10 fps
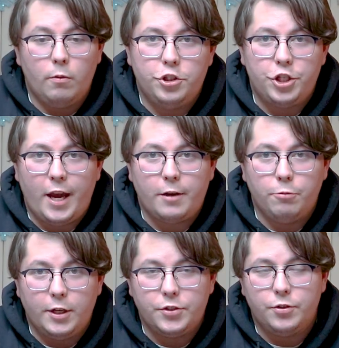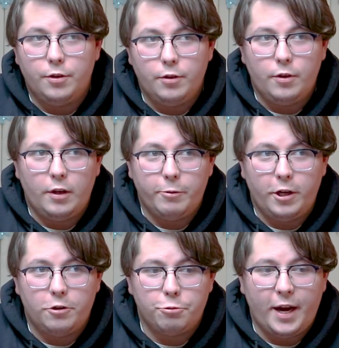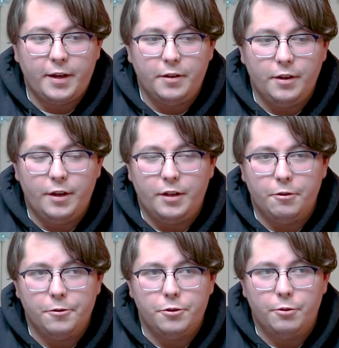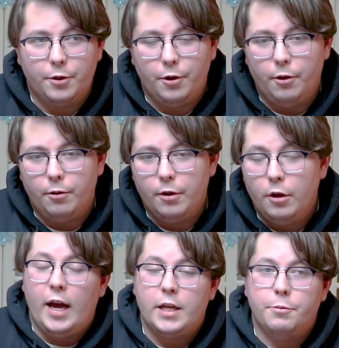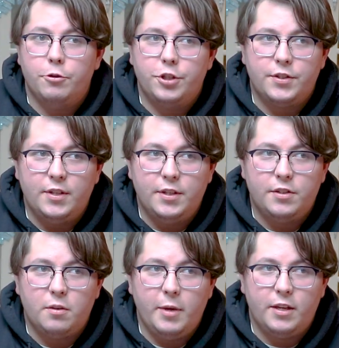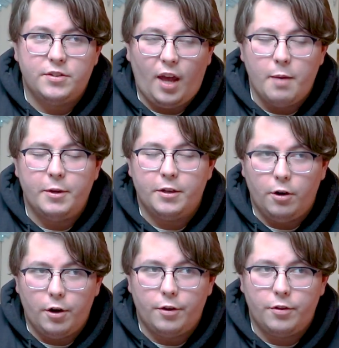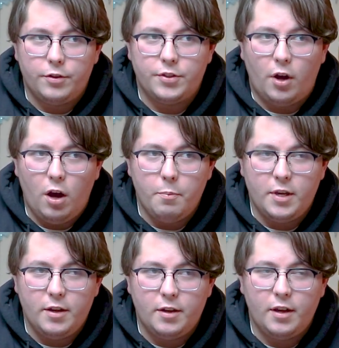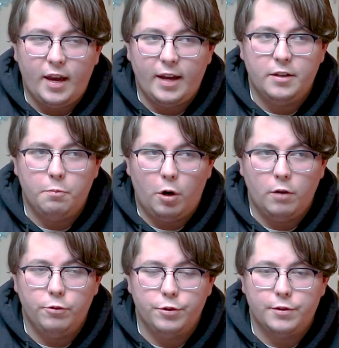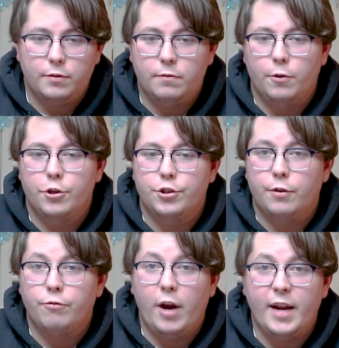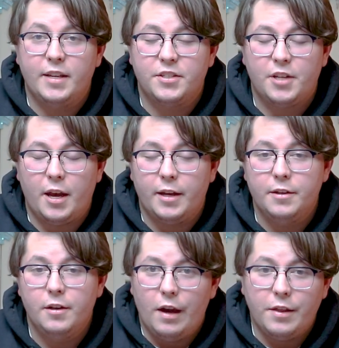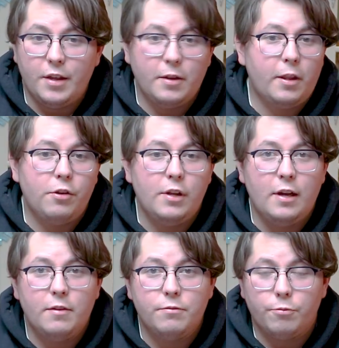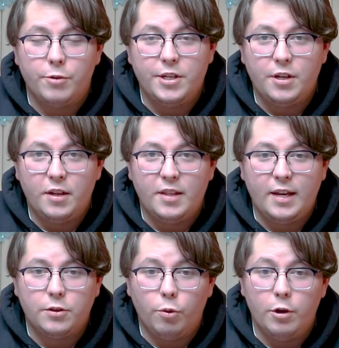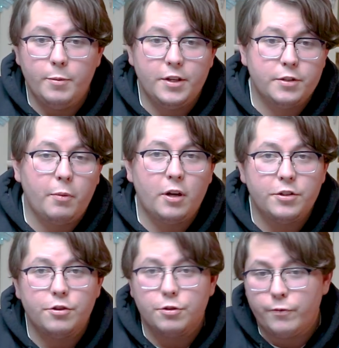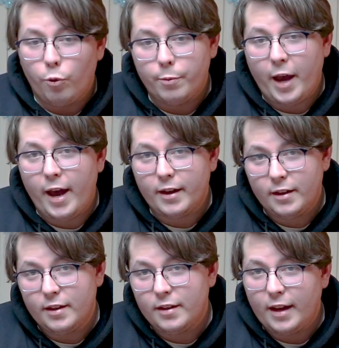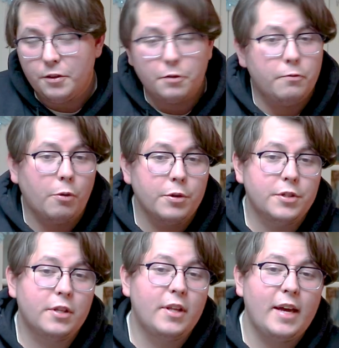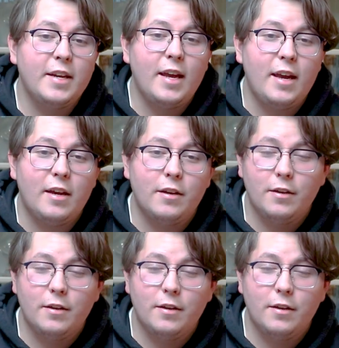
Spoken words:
Jack Russell, we got Dracula a year or 2 ago. Hasbro just needs to make Simon Garth Zombie and Marvel's version of Frankenstein. And then they'll have redone that Toy Biz Monsters 4-pack, and I look forward to that day.